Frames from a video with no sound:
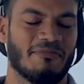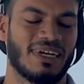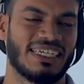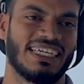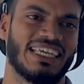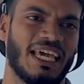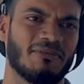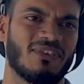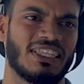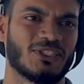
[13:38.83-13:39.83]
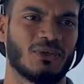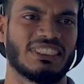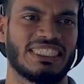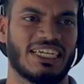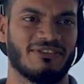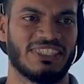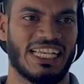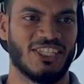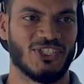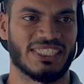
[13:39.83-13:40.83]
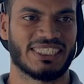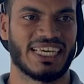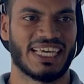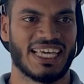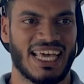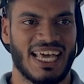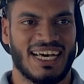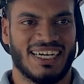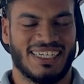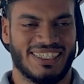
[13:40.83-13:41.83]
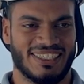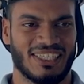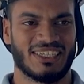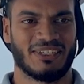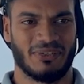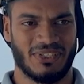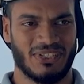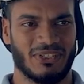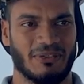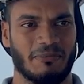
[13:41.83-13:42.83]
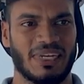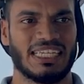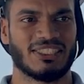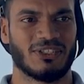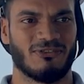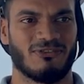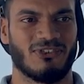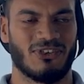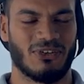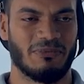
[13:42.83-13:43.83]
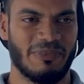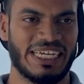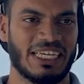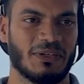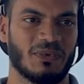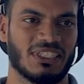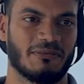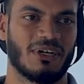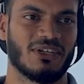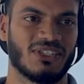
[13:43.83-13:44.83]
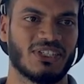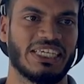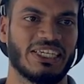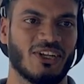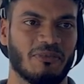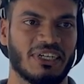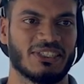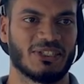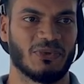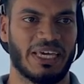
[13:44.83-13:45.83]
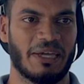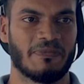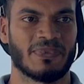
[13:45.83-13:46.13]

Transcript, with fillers: but it came with its own set of challenges. Uh, the, the, the place of meeting was about thirty kilometers away,